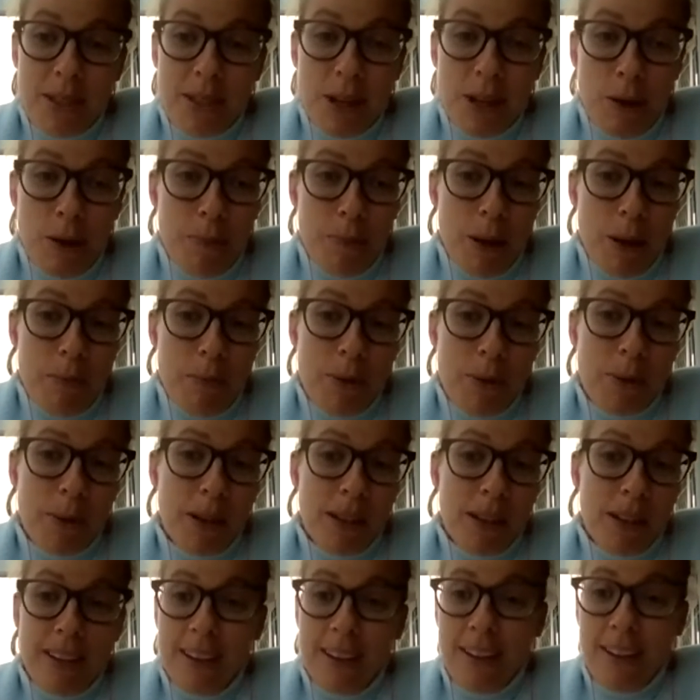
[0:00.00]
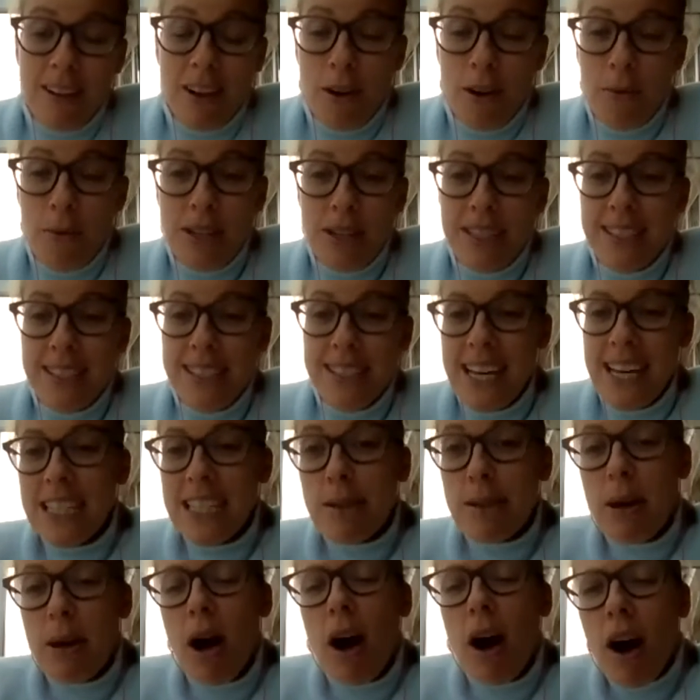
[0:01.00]
You know, people will always say
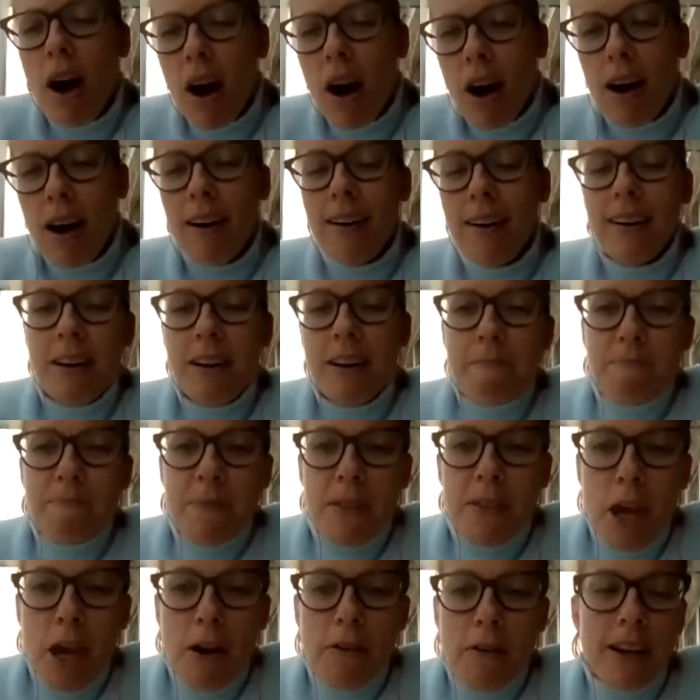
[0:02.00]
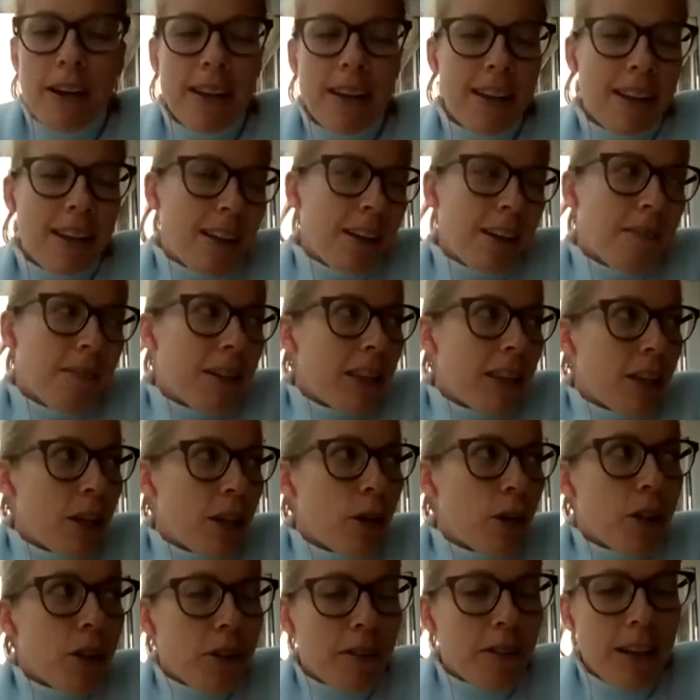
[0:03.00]
to me, oh, you're in
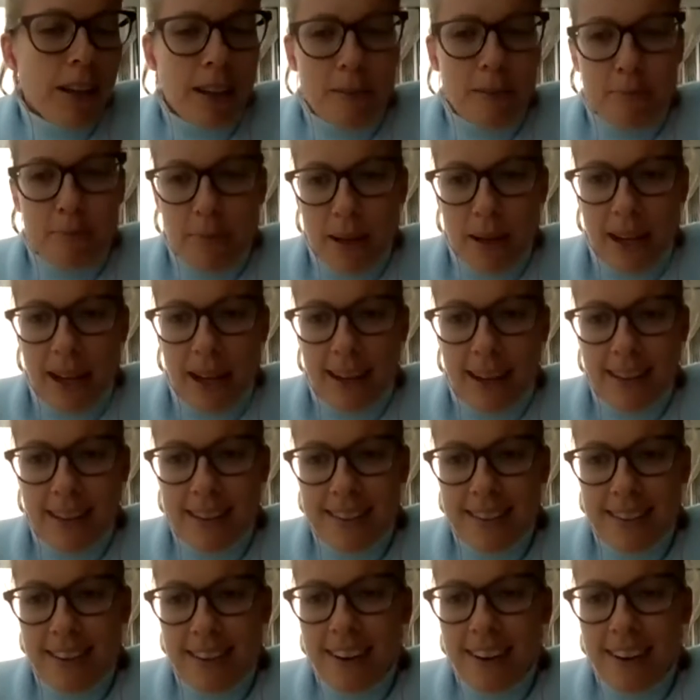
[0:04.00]
the other Olympics.